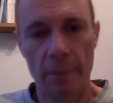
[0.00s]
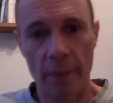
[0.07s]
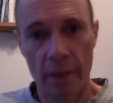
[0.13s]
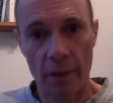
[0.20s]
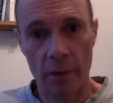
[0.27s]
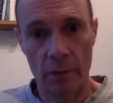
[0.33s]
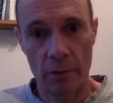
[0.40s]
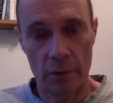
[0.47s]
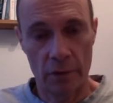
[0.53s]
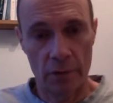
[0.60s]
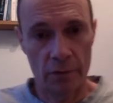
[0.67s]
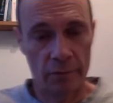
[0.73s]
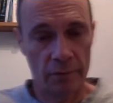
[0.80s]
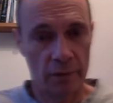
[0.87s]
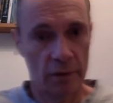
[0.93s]
paid on
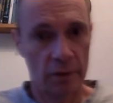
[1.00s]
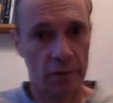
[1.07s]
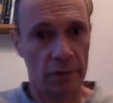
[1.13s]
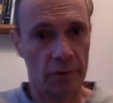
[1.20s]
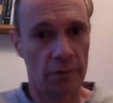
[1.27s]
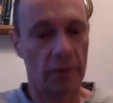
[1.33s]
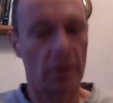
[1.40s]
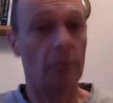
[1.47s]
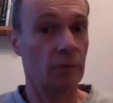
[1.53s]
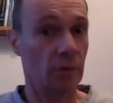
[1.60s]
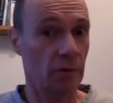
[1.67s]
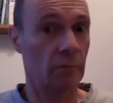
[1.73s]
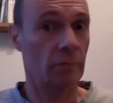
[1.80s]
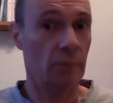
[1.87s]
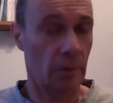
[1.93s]
those funds up
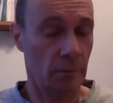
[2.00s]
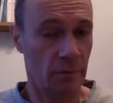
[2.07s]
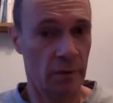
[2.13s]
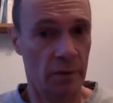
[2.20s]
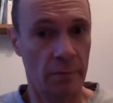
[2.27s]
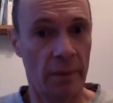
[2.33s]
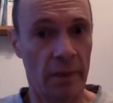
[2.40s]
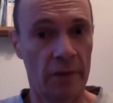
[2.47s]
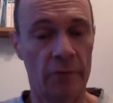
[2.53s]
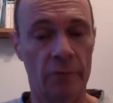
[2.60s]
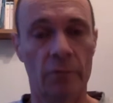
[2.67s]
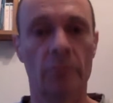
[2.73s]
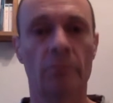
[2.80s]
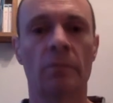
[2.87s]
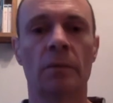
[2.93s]
to the
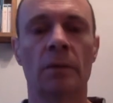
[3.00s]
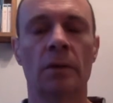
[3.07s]
maximum.